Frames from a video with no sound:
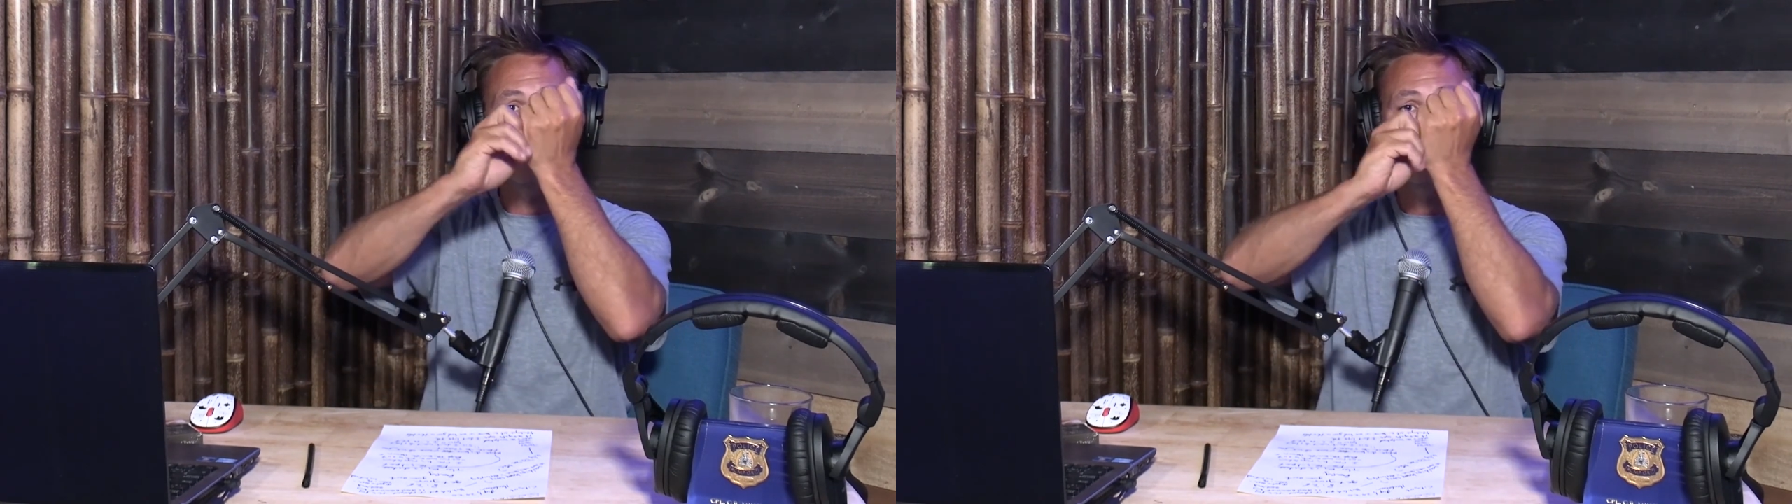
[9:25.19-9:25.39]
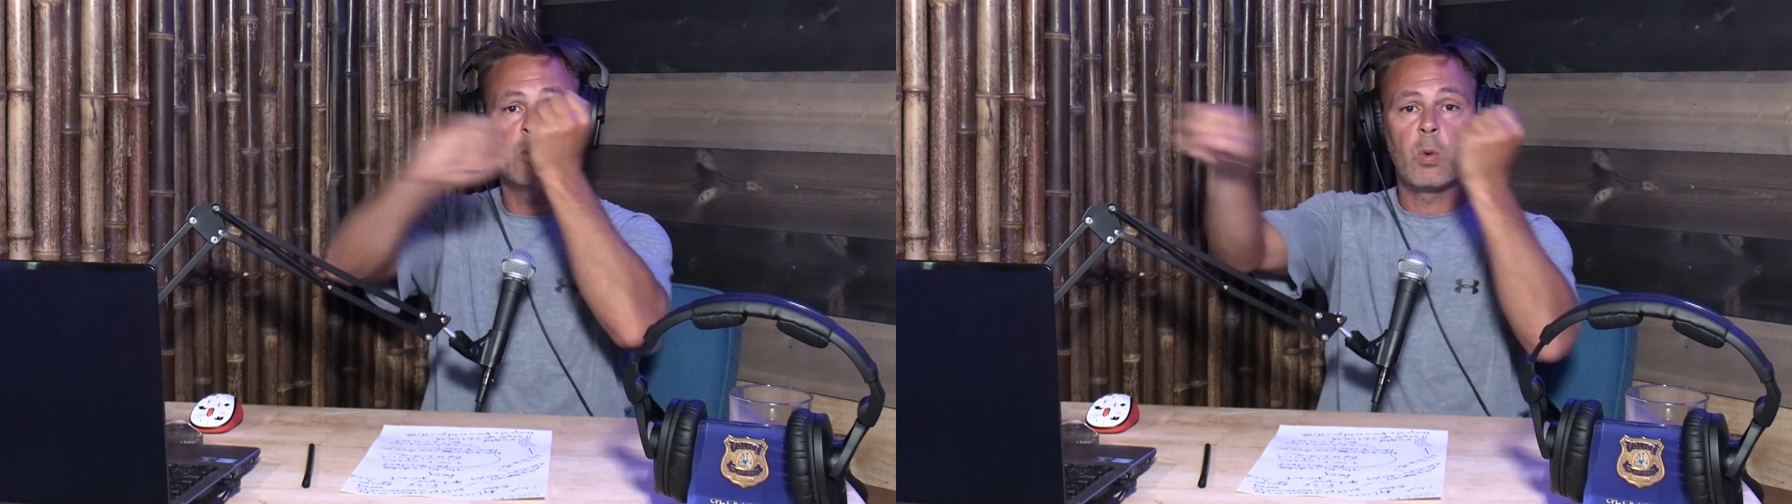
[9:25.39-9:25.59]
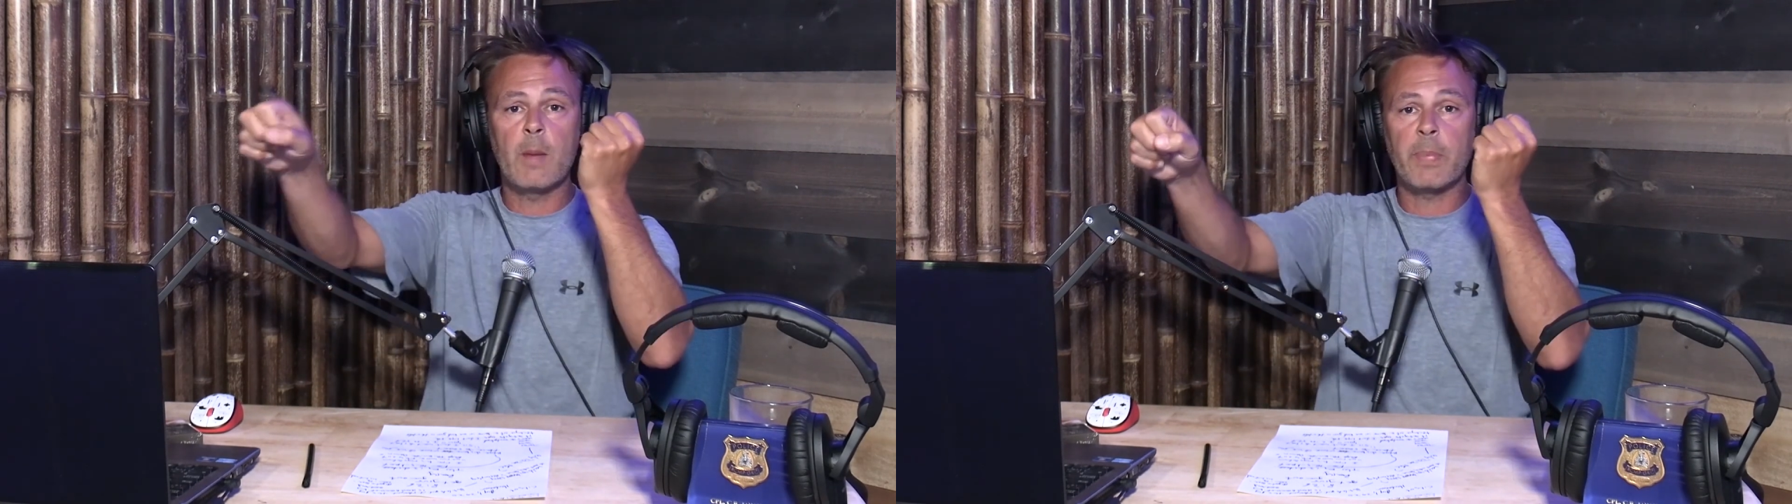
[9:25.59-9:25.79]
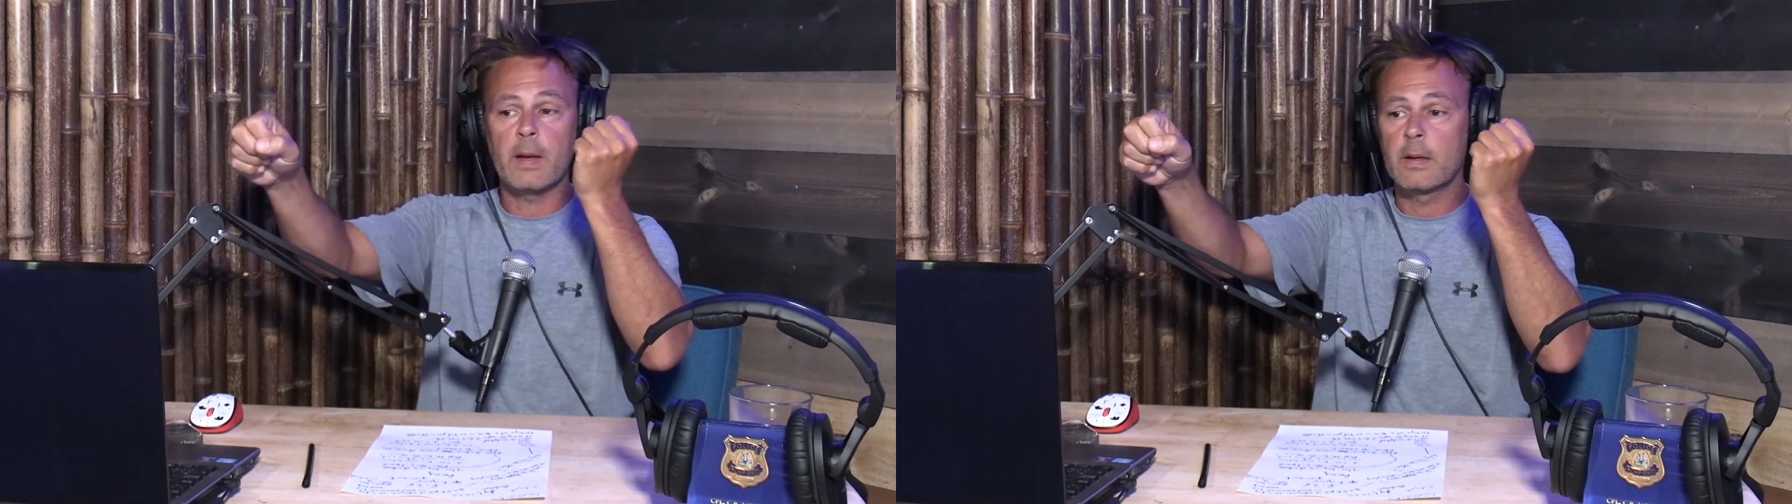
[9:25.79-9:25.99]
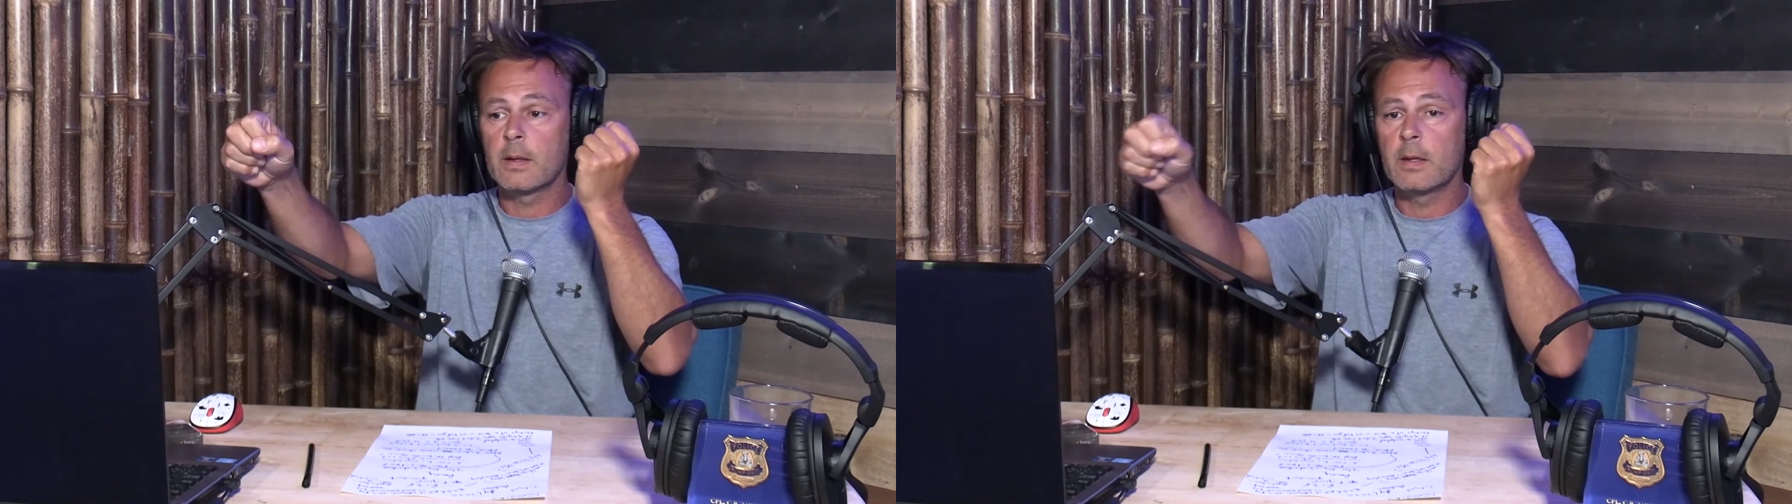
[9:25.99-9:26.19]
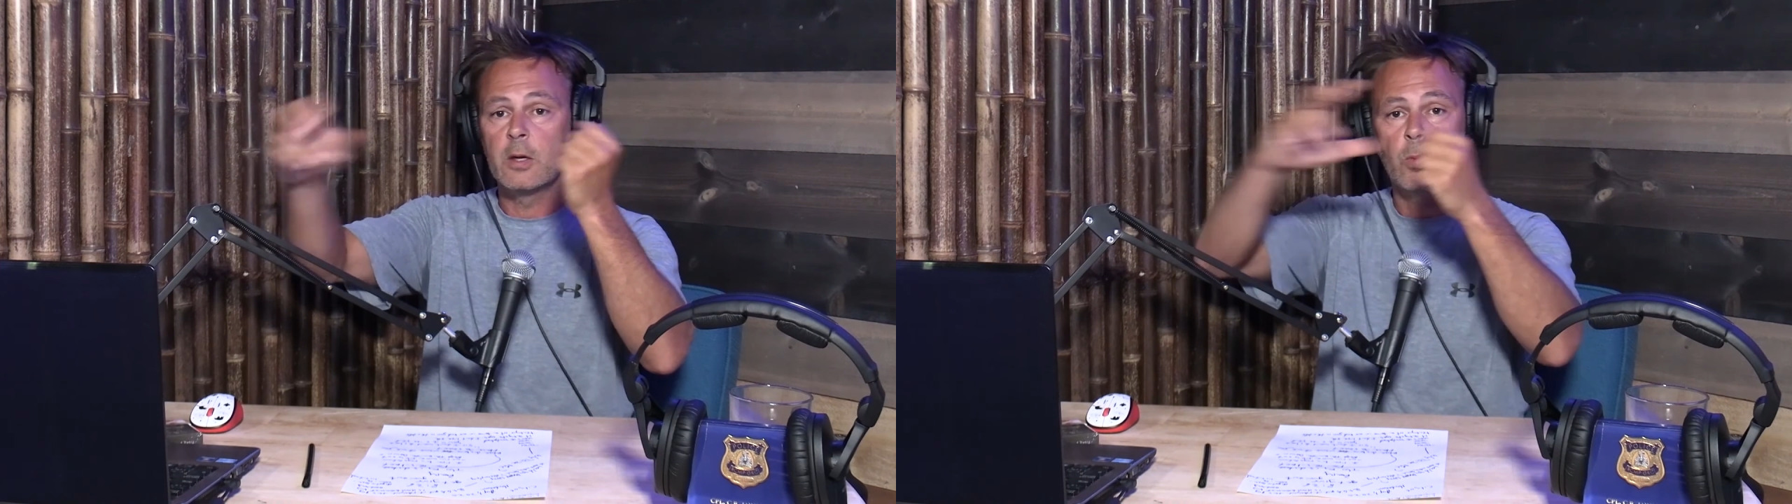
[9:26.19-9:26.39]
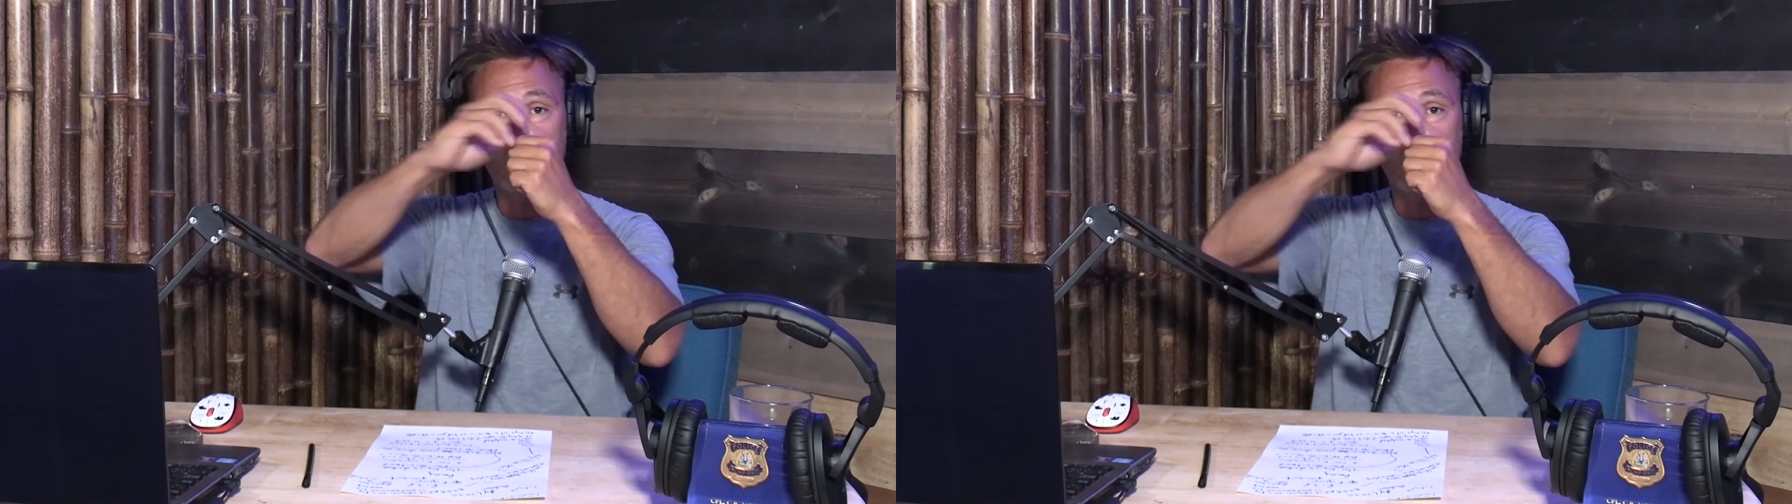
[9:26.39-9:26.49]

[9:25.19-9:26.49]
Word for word: You rip, you